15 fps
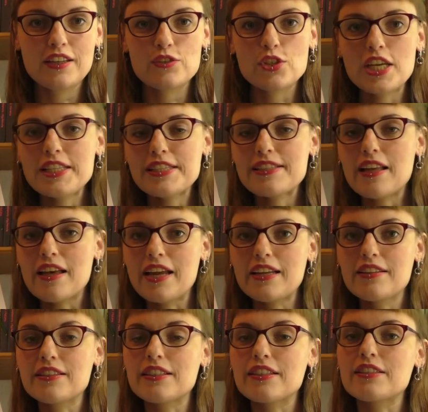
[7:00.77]
Just
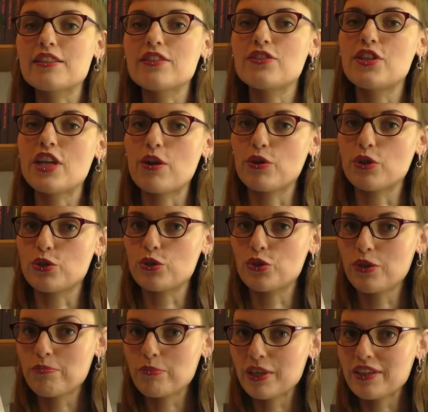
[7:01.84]
like the
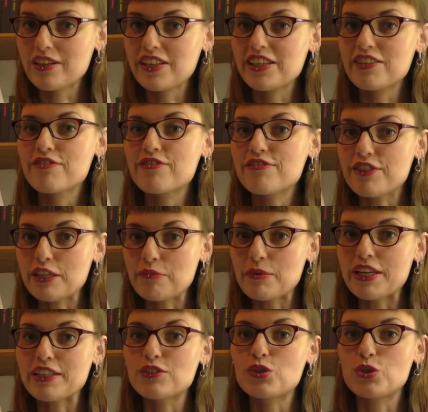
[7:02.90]
stereotypically
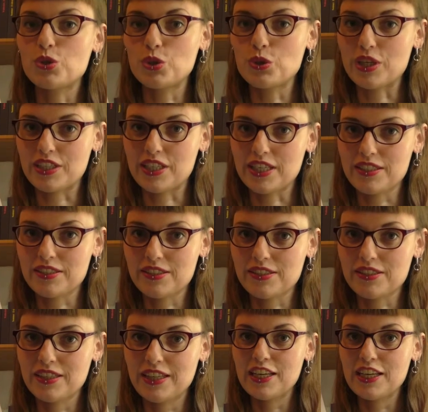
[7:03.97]
female stewardess,